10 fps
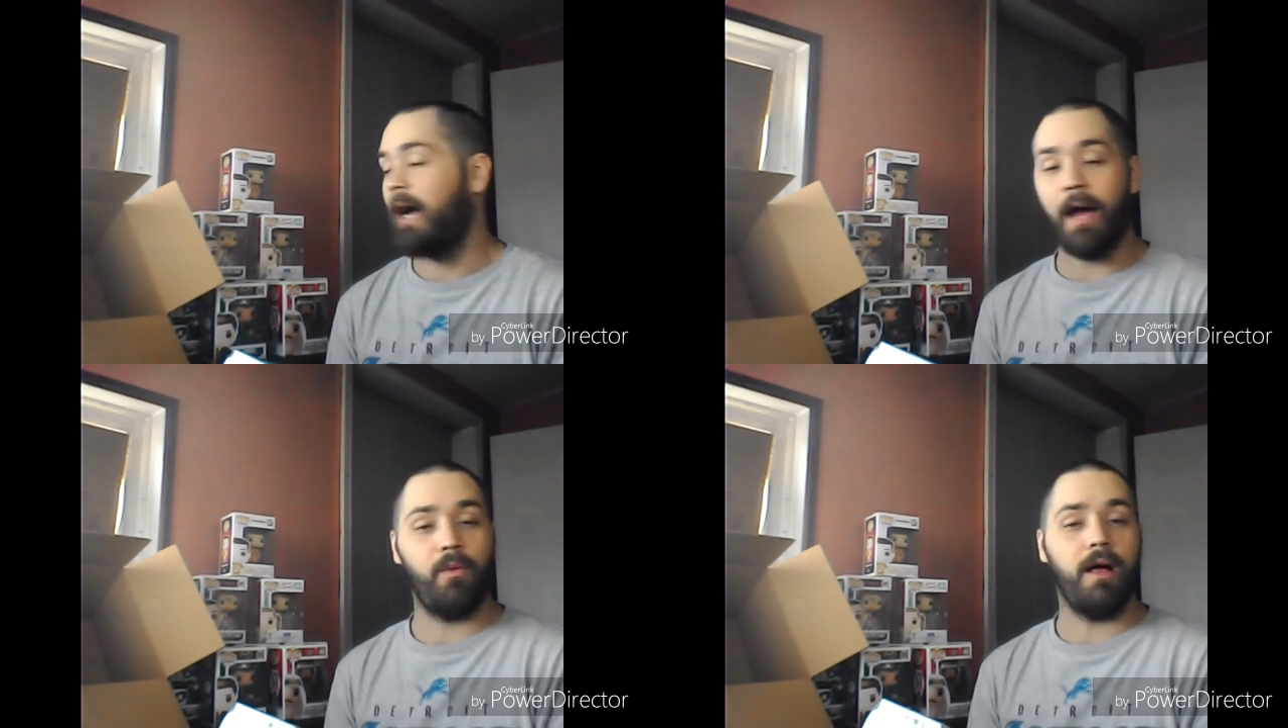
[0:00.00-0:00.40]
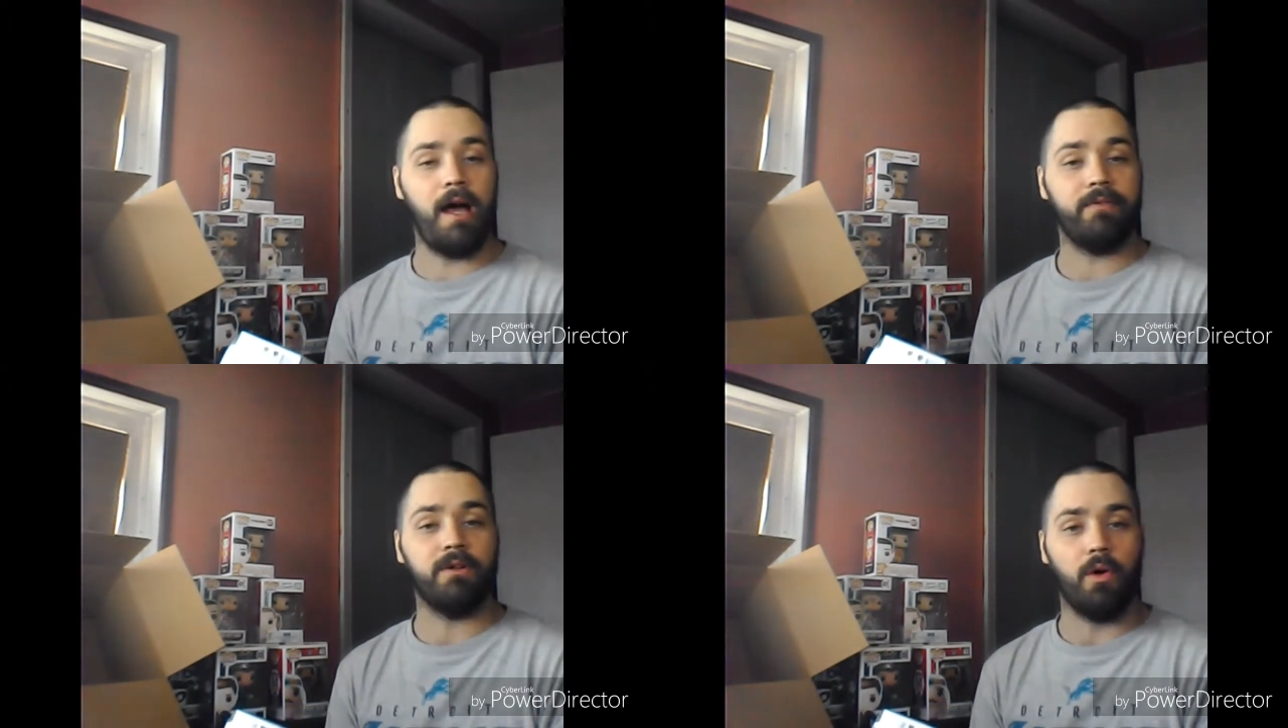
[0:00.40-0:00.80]
I will
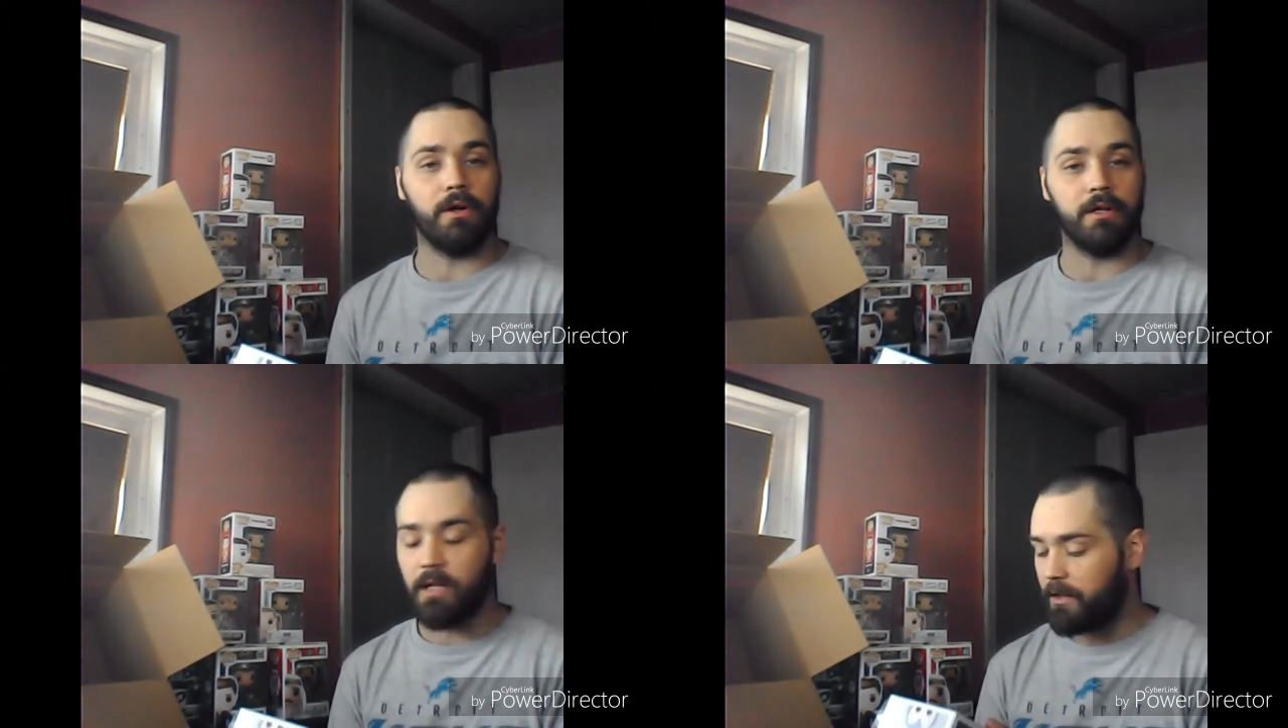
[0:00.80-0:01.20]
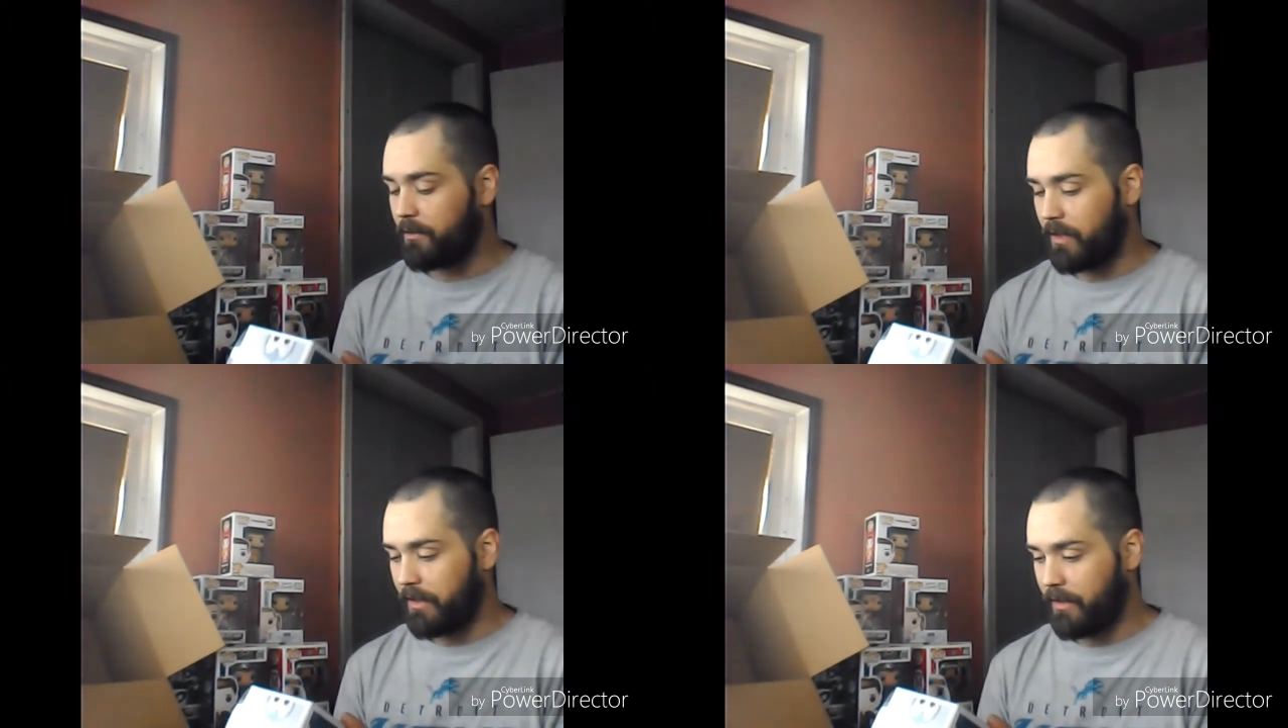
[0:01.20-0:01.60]
have to order
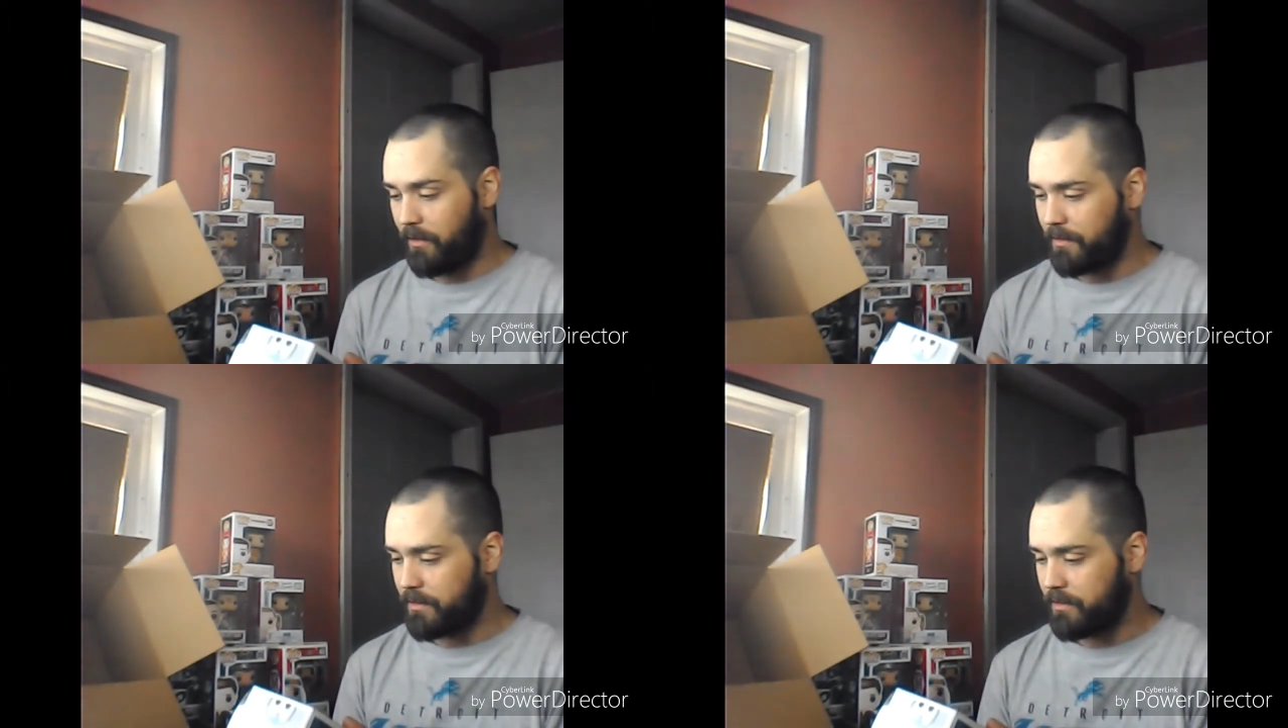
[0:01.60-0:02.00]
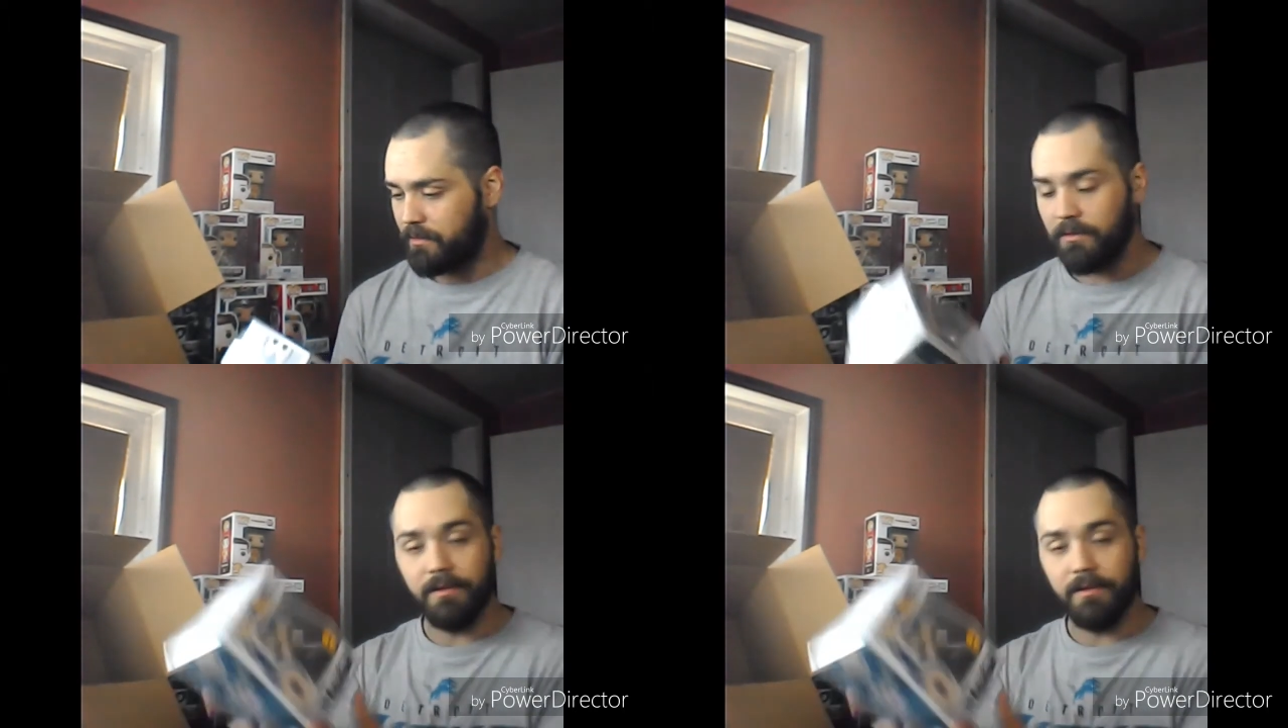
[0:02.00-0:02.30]
another one of those.